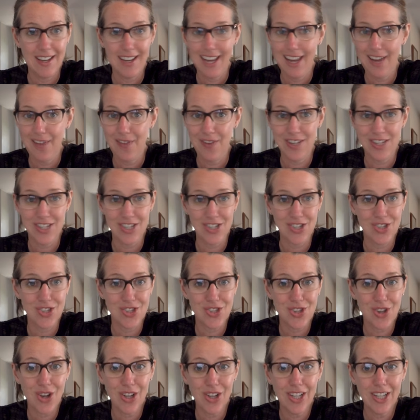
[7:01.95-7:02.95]
If it's a
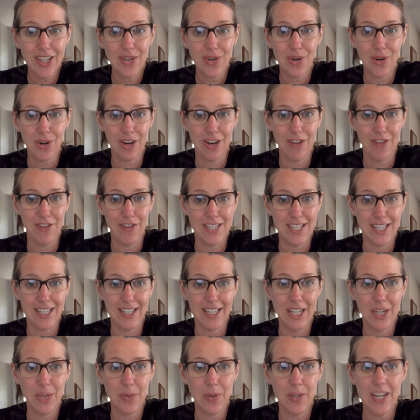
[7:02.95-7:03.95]
solid or if it's a
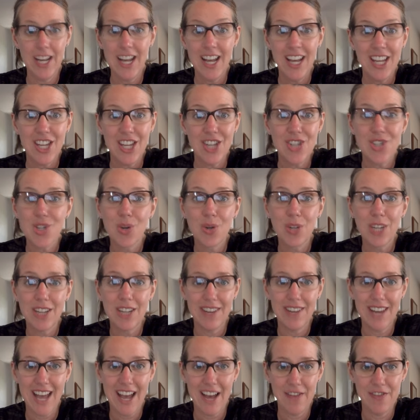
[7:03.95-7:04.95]
liquid, you don't
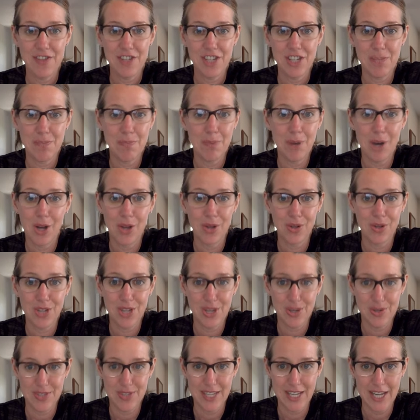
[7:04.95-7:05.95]
even have to bother
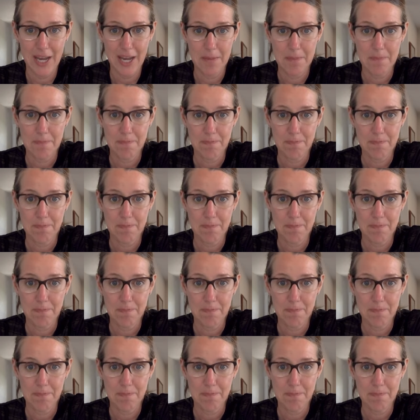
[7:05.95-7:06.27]
using it.